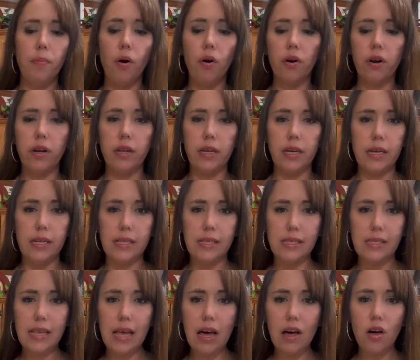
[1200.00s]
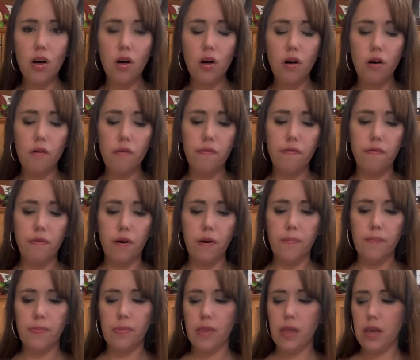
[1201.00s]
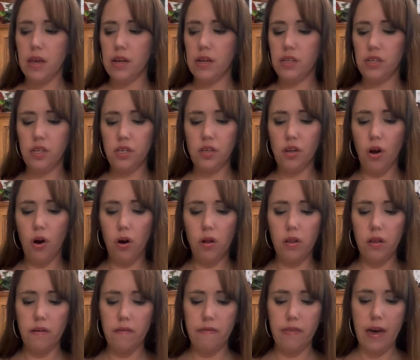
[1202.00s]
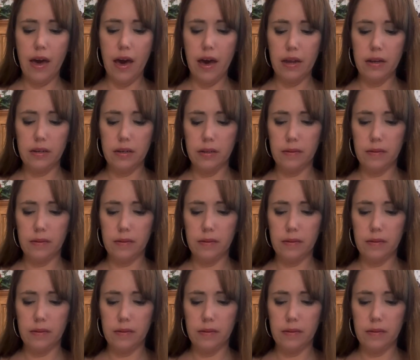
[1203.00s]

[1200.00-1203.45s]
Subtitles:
party itself, just all of that.